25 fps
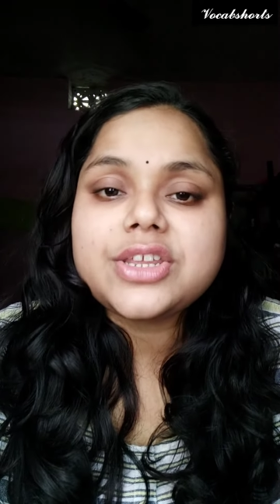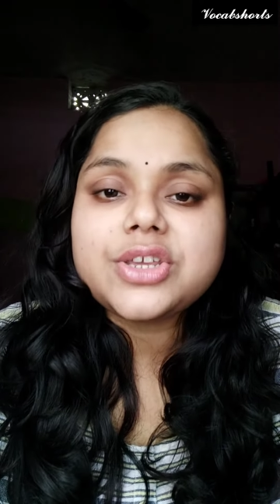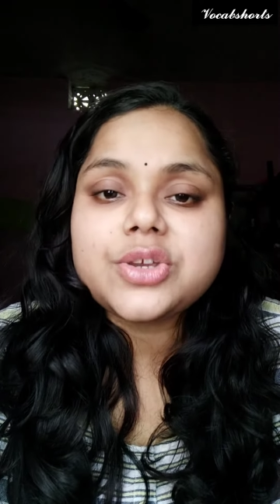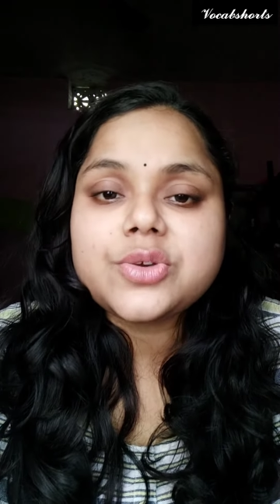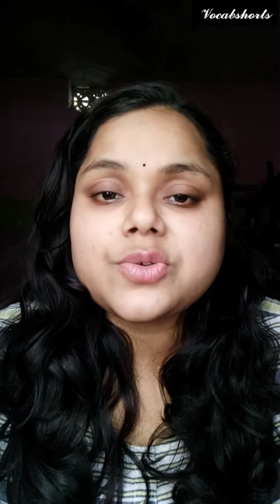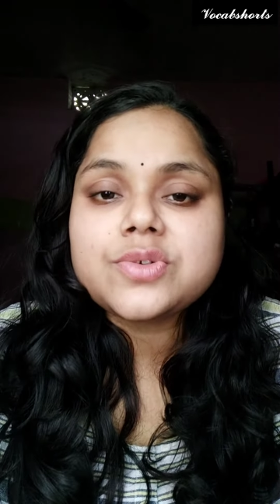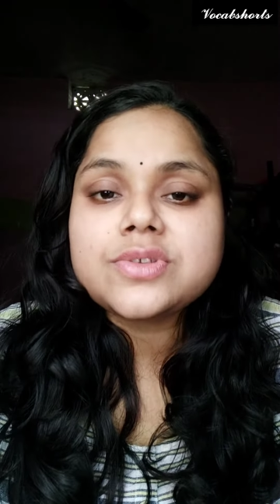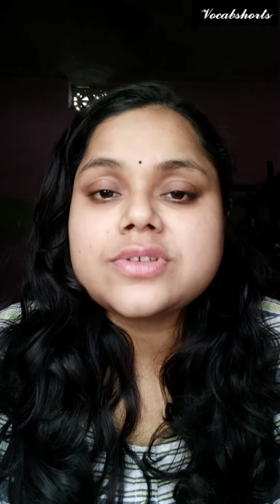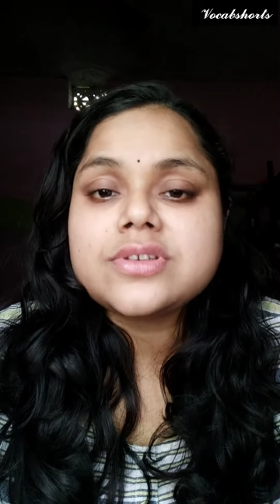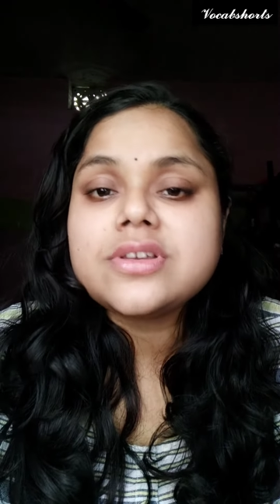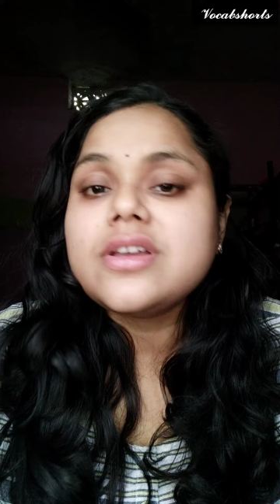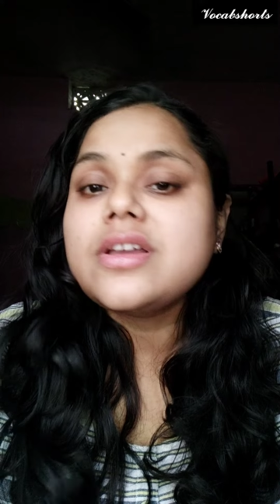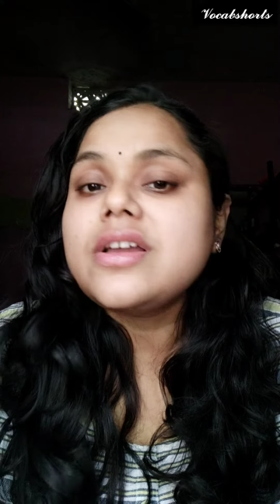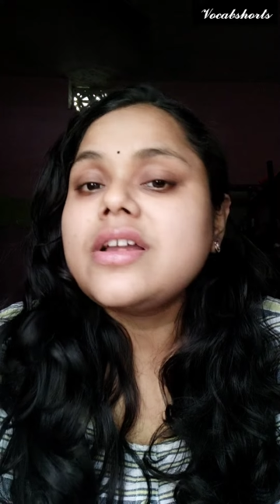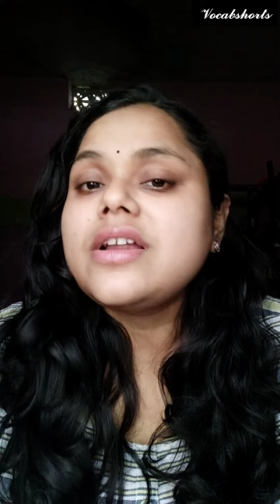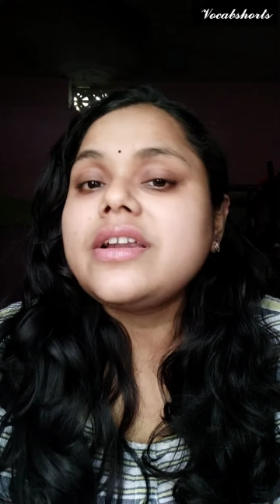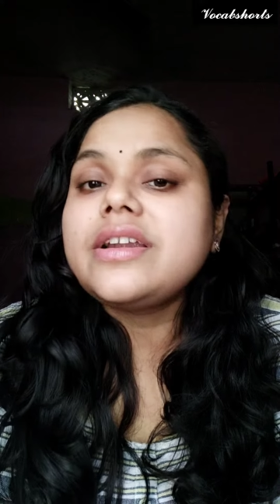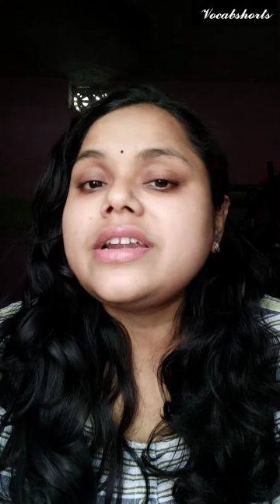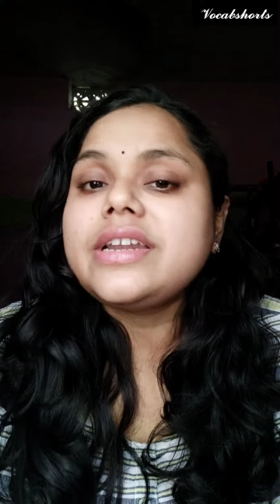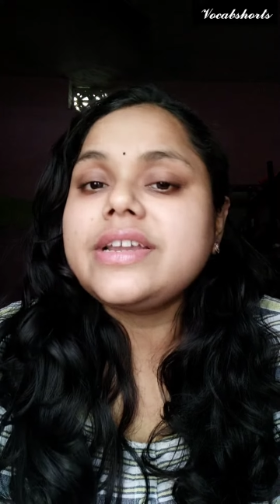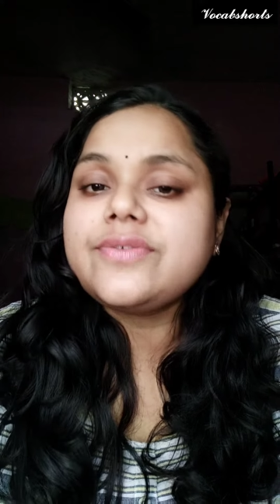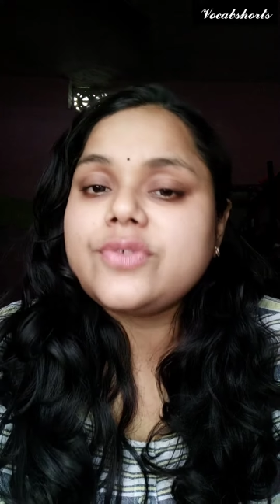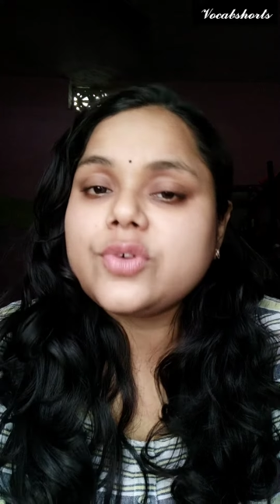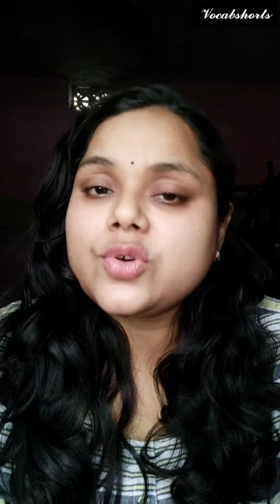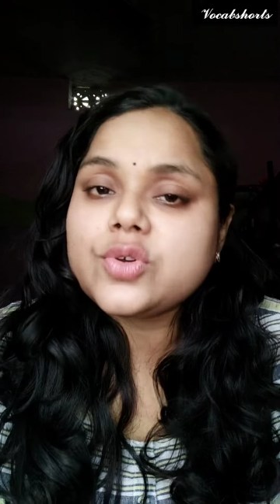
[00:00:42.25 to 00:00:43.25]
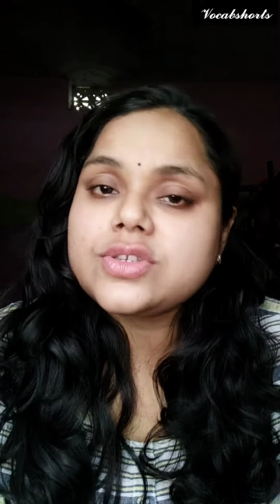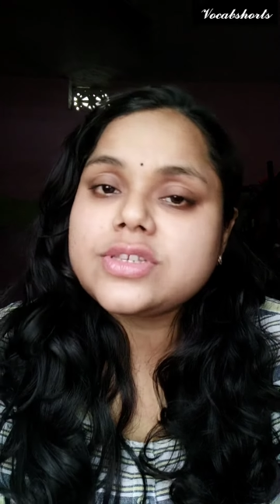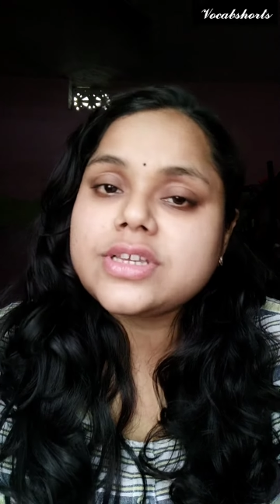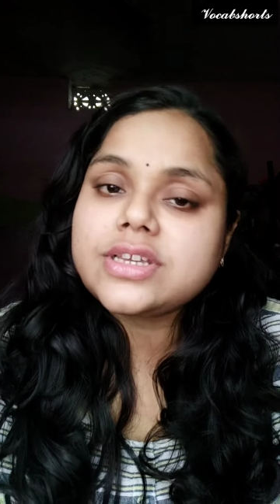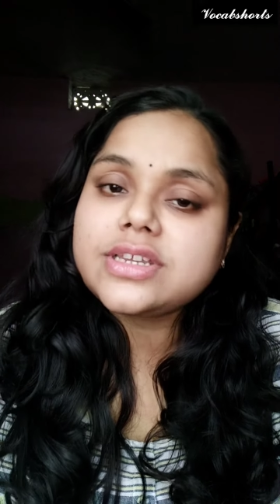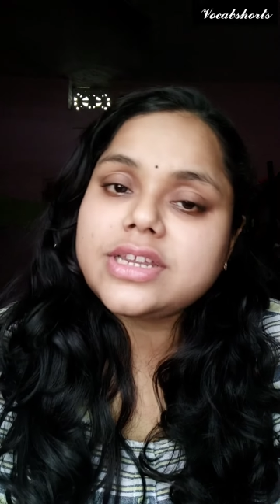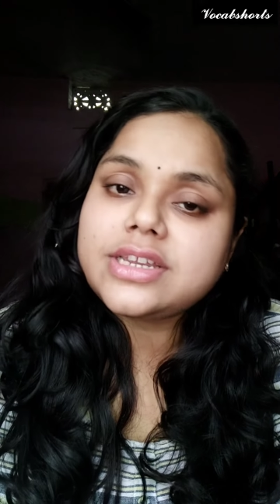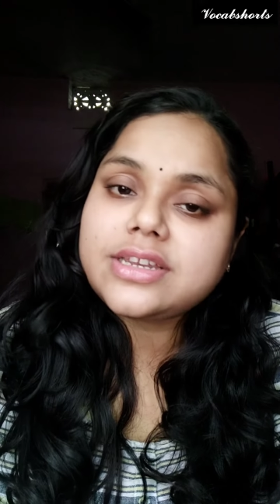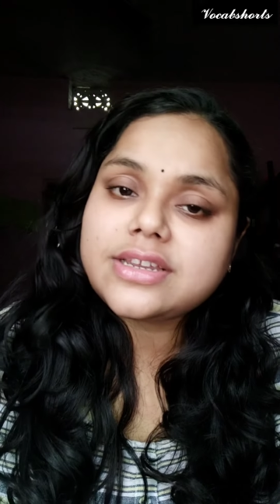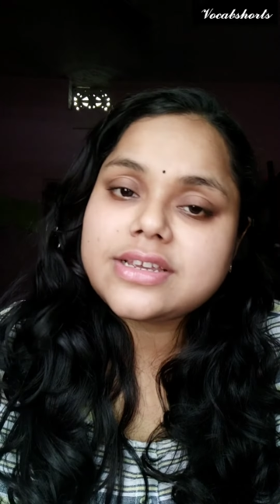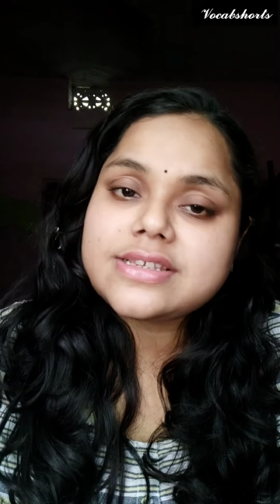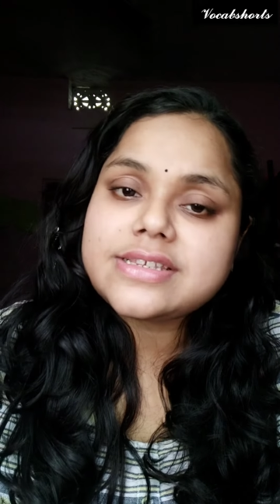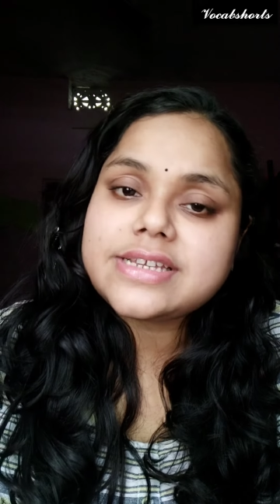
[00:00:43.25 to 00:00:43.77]
use devotion
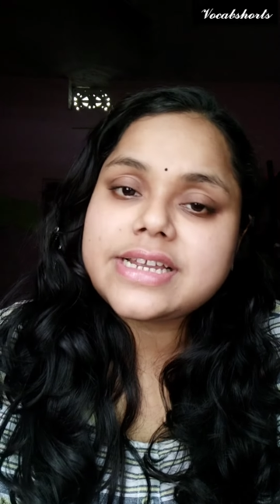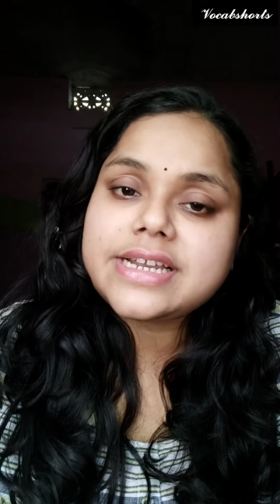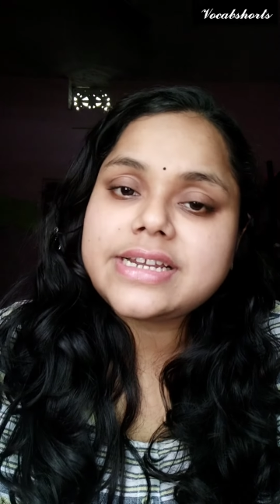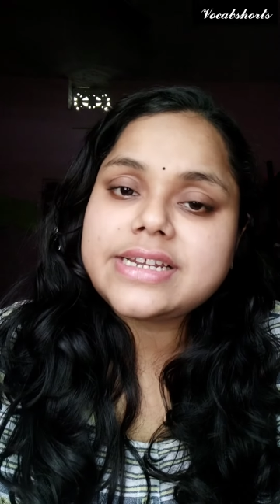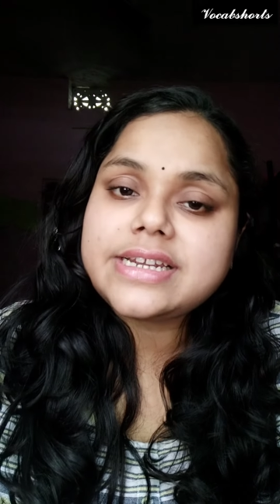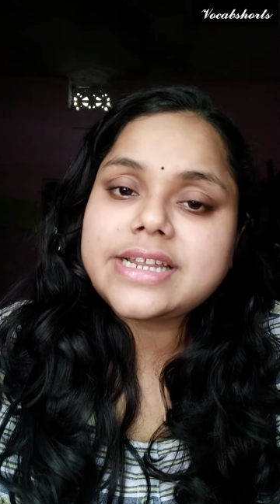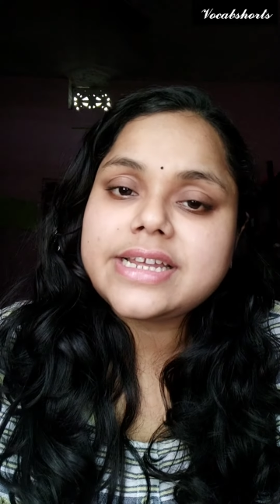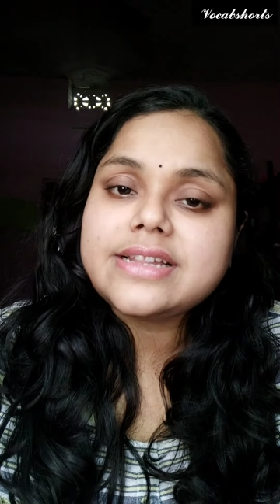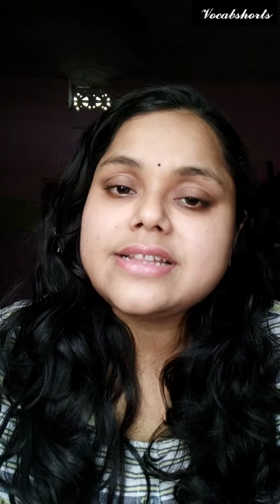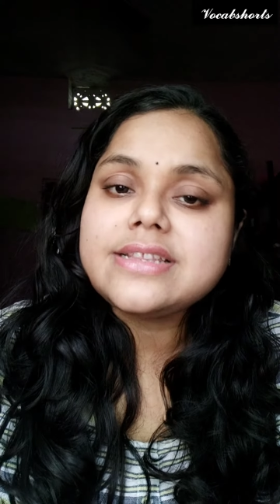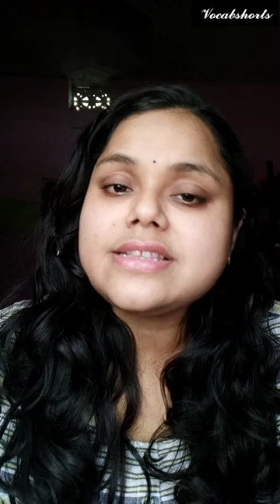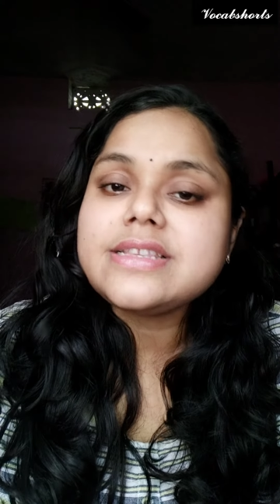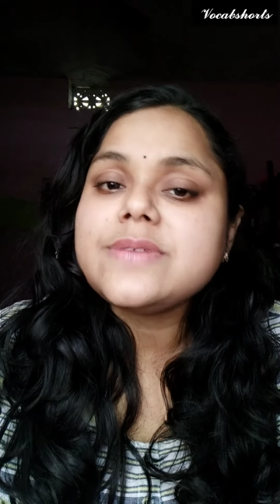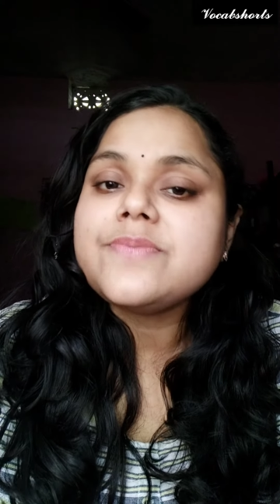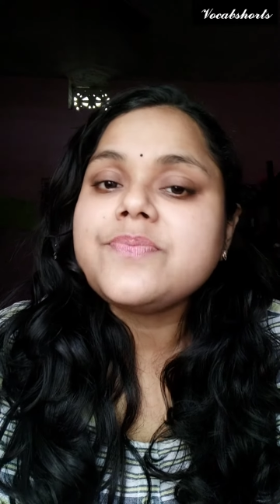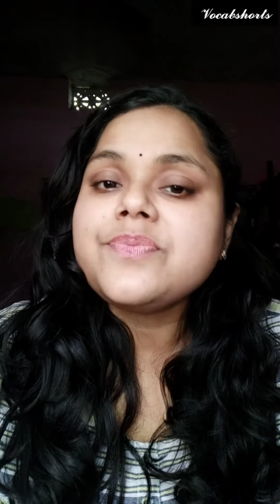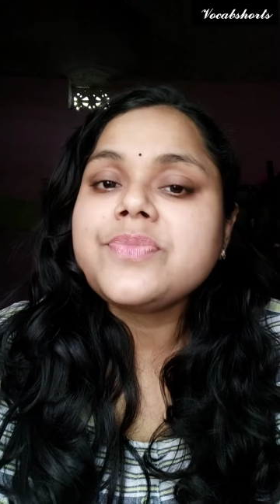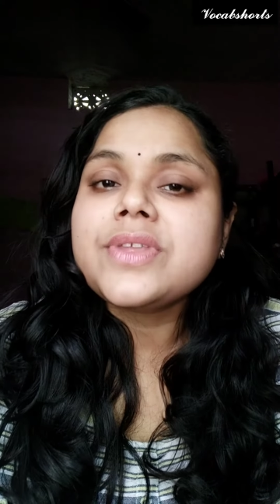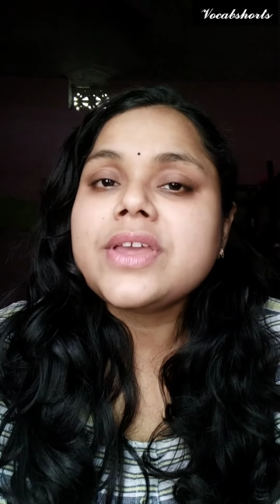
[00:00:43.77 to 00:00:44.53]
in a sentence.